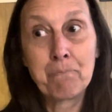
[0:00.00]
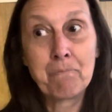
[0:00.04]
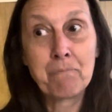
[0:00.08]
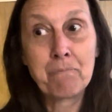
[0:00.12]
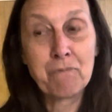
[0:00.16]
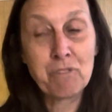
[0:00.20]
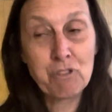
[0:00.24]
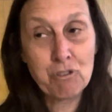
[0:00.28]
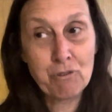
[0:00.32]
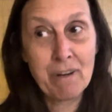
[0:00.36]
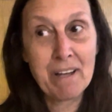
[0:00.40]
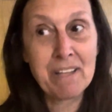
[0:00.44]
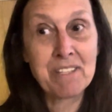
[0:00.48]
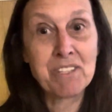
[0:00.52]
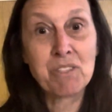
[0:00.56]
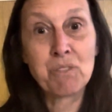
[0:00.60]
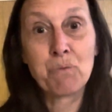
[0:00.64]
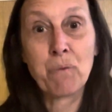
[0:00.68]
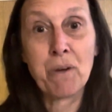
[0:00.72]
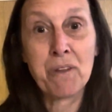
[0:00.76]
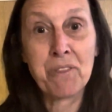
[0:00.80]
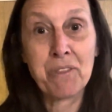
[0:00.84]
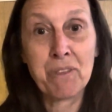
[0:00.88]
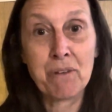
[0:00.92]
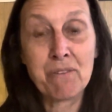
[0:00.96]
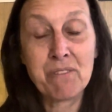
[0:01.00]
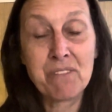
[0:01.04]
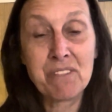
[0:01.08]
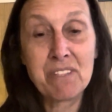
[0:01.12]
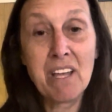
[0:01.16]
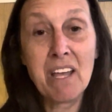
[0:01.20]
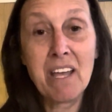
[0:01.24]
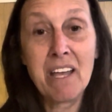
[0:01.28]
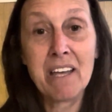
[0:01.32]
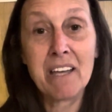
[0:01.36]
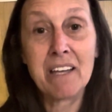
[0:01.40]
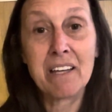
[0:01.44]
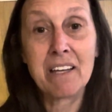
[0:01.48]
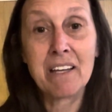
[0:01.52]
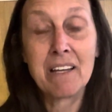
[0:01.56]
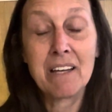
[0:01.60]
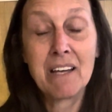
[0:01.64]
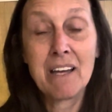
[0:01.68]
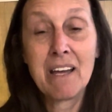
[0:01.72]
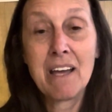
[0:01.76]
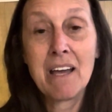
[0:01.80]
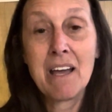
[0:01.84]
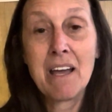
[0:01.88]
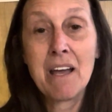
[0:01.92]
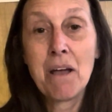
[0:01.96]
trust what they're saying.
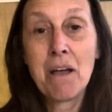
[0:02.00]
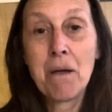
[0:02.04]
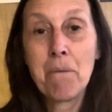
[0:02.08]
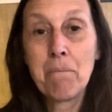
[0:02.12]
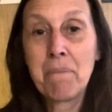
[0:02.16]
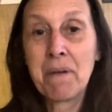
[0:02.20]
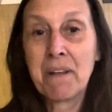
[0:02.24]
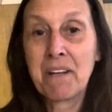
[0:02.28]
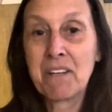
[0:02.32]
But